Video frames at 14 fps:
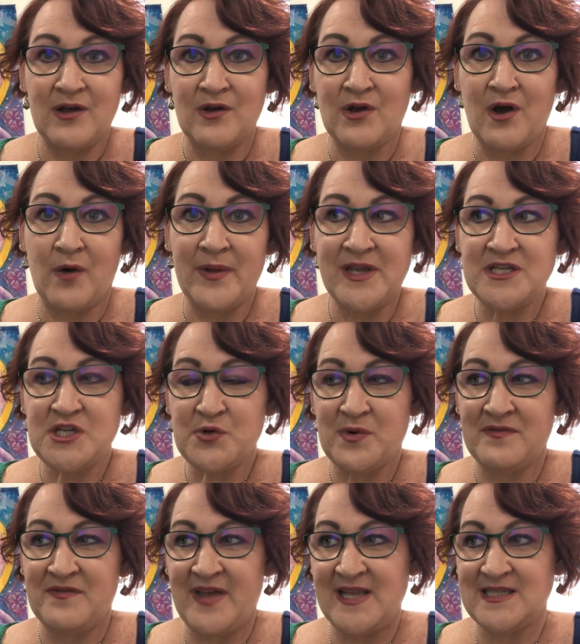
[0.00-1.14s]
going to
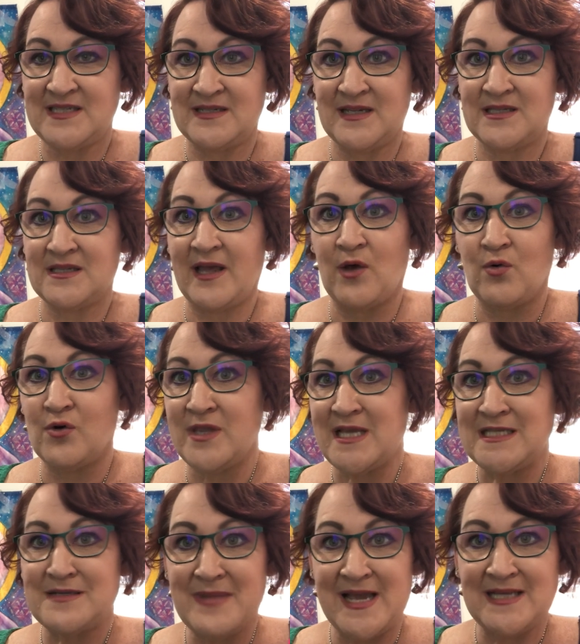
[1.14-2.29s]
events and it's like all
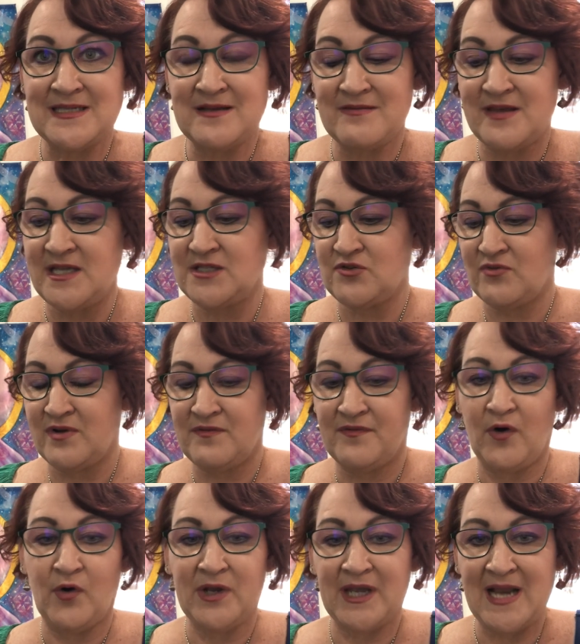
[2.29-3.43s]
these amazing things are
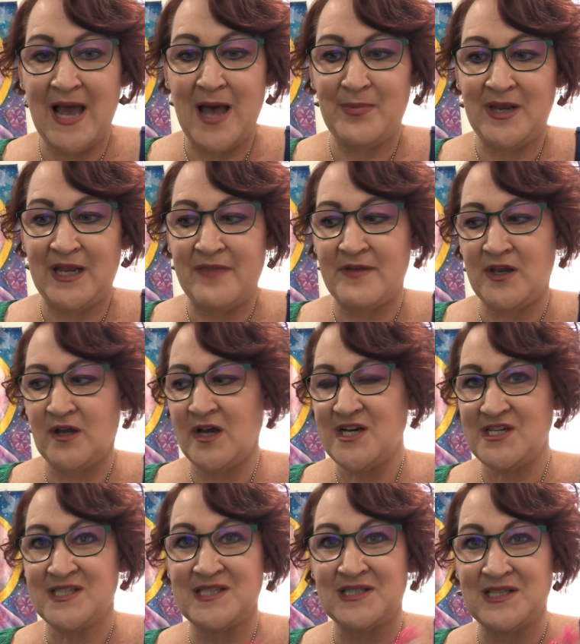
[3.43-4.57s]
unfolding and happening, and then you're kind of
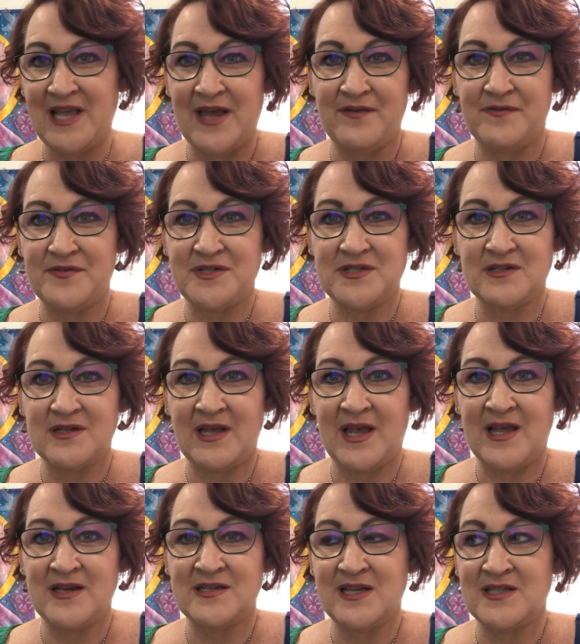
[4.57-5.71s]
just left
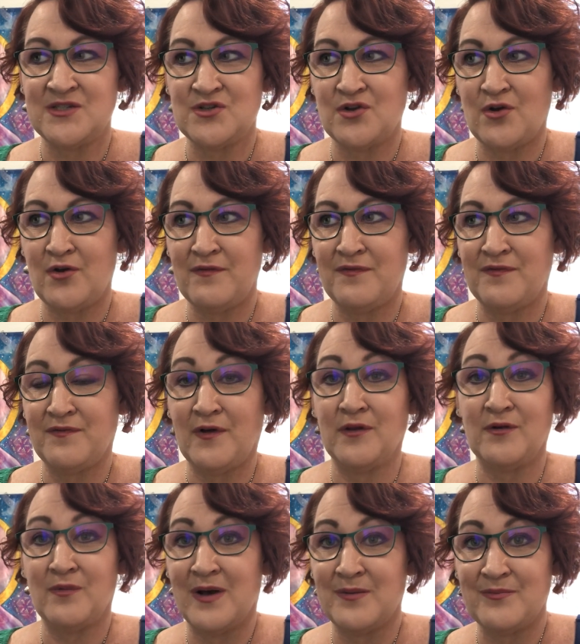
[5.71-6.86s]
and there's no
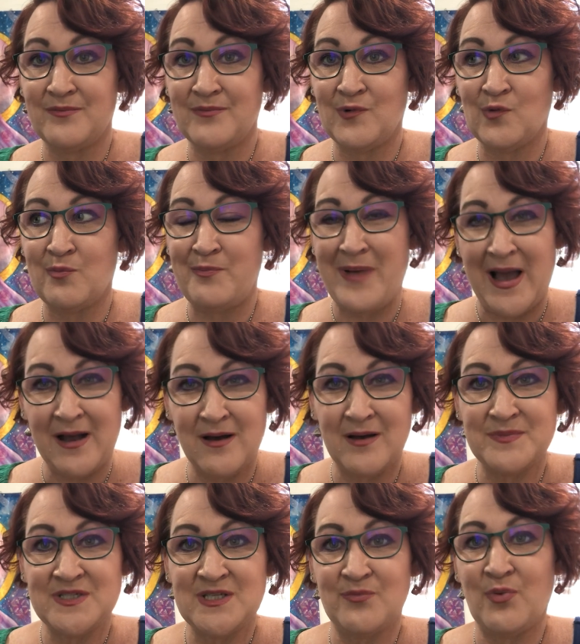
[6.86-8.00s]
follow-up or
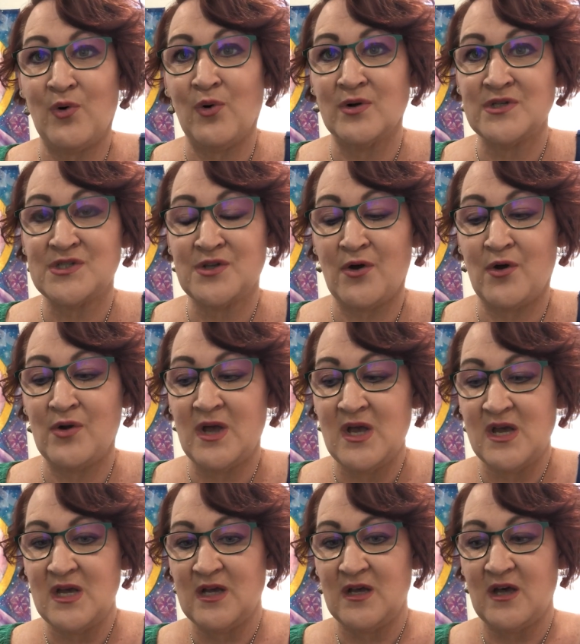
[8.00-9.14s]
backup support. So
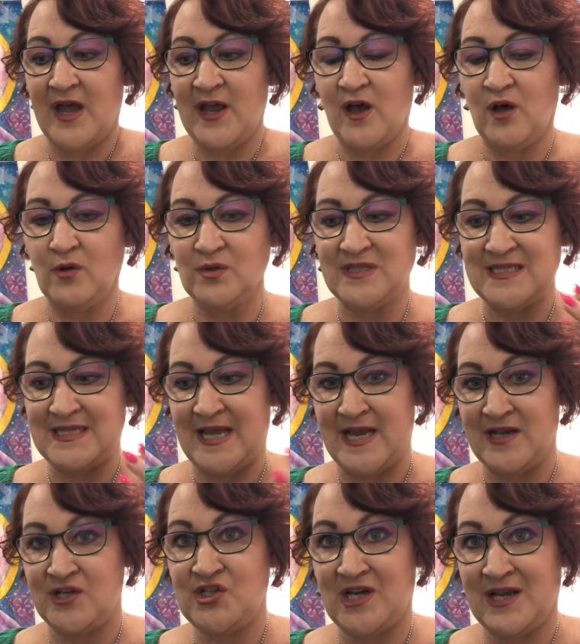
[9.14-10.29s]
I hold this
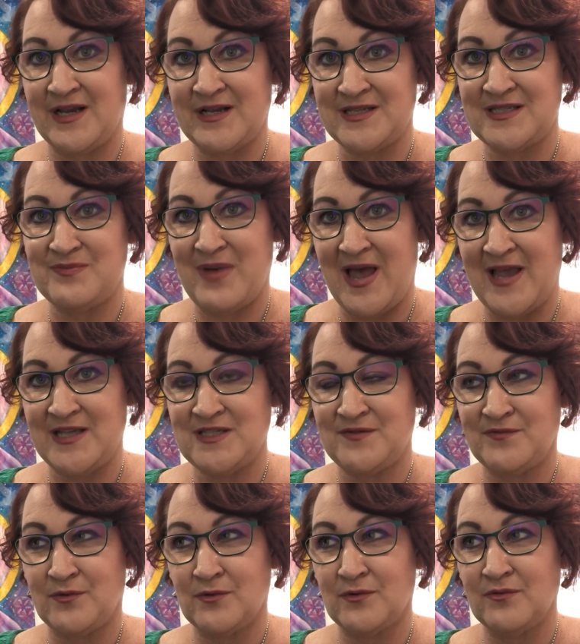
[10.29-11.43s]
energetic space
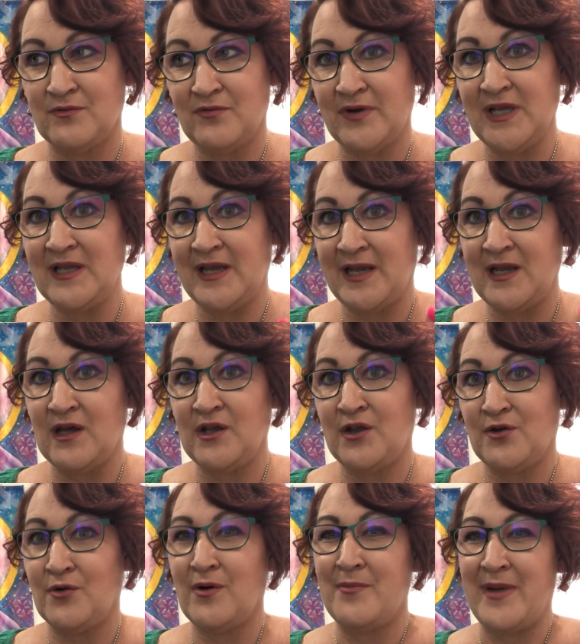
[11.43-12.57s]
for really,
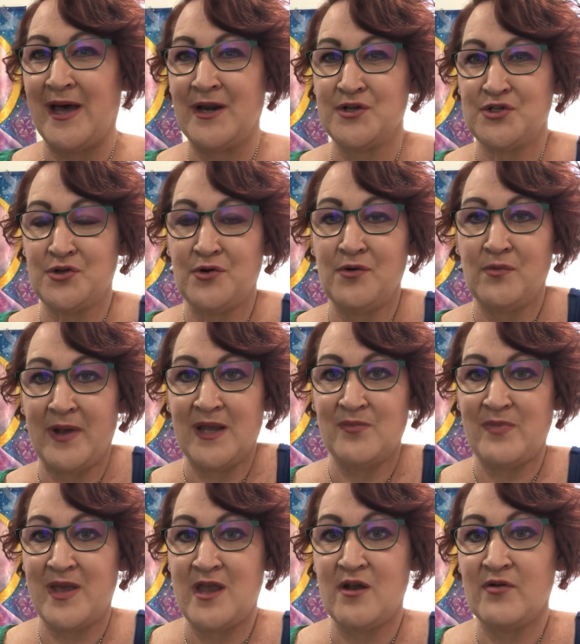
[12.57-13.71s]
about a 2-week
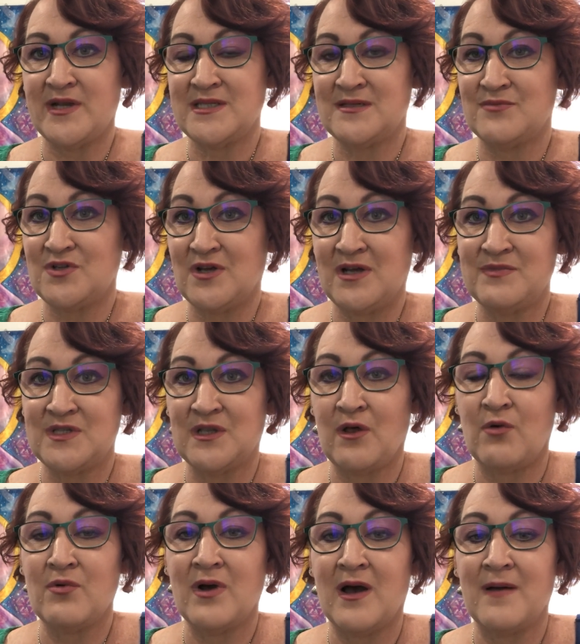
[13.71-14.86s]
period, sometimes
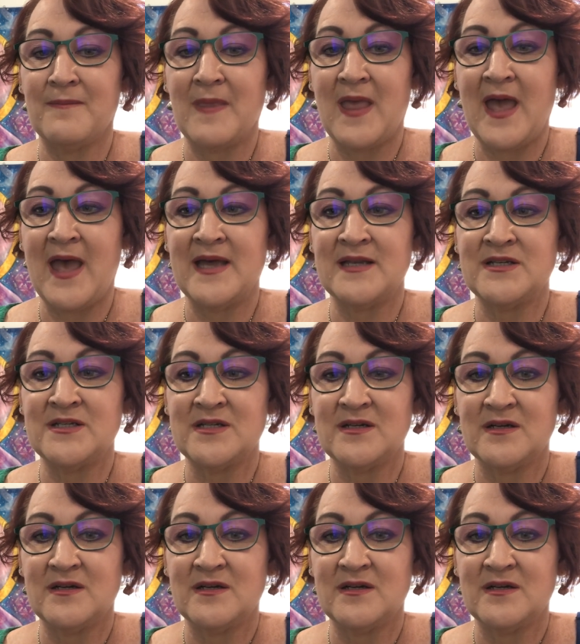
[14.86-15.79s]
longer. And